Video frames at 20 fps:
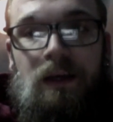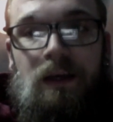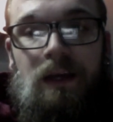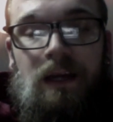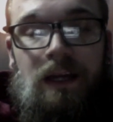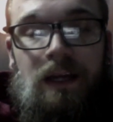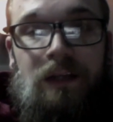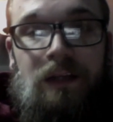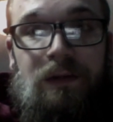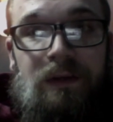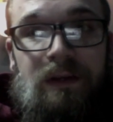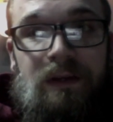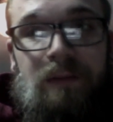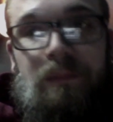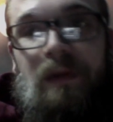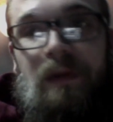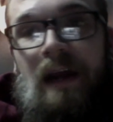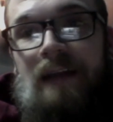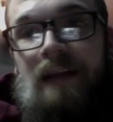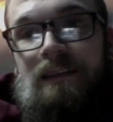And you can
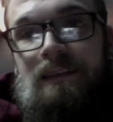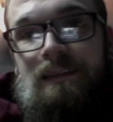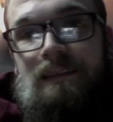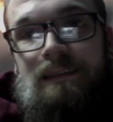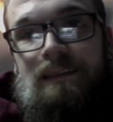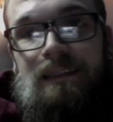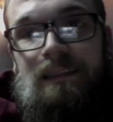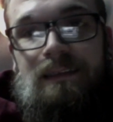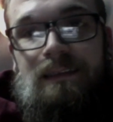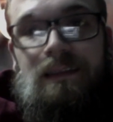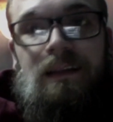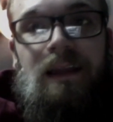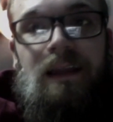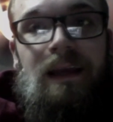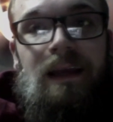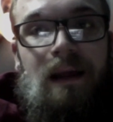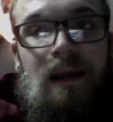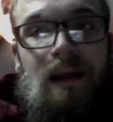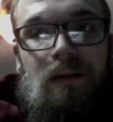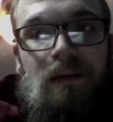practice this. Lay
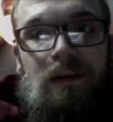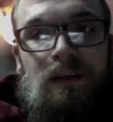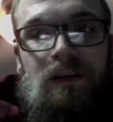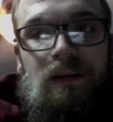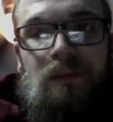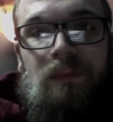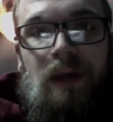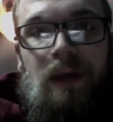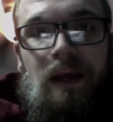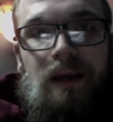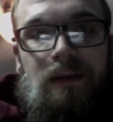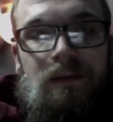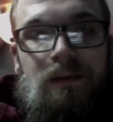down on your bed,